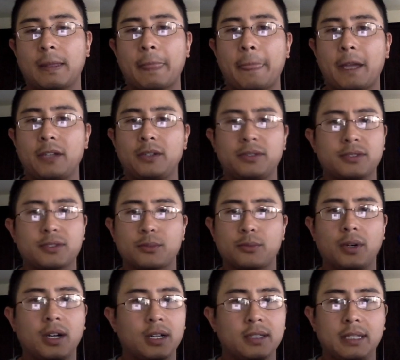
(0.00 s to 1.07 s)
I used to
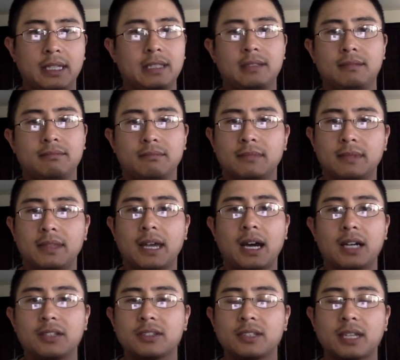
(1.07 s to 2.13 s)
run in
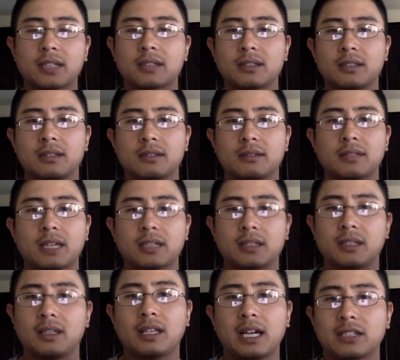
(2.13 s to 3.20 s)

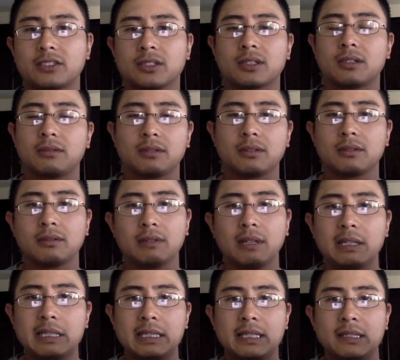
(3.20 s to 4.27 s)
non-technological
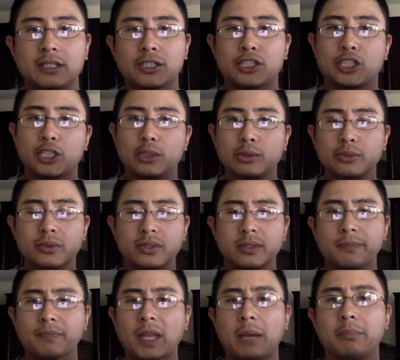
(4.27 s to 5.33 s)
shoes.
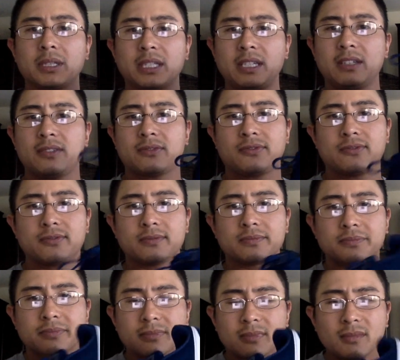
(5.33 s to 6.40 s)
I believe
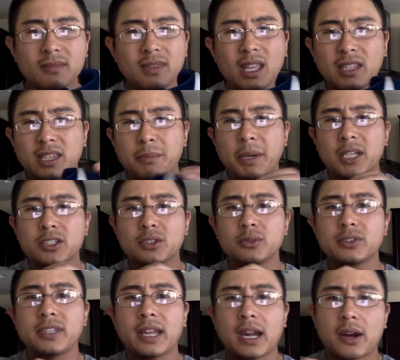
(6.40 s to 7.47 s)
the best shoes
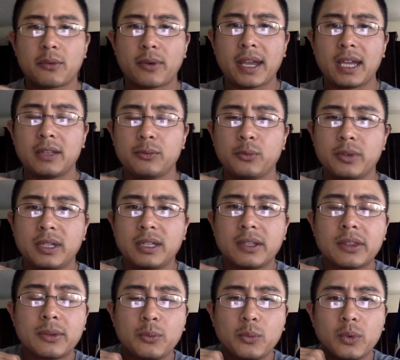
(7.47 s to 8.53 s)
that I ran
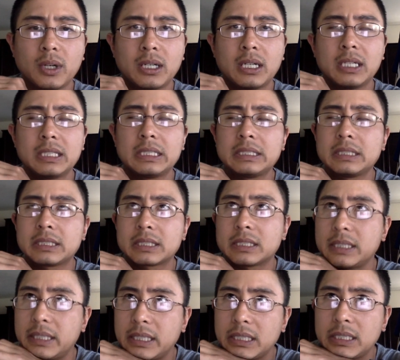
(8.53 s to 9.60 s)
with was
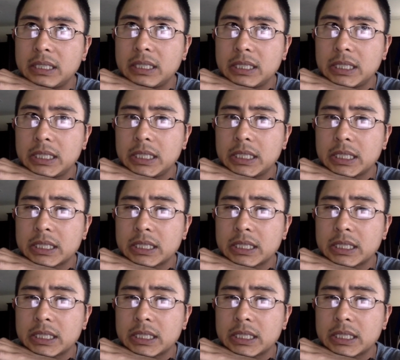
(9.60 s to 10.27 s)
the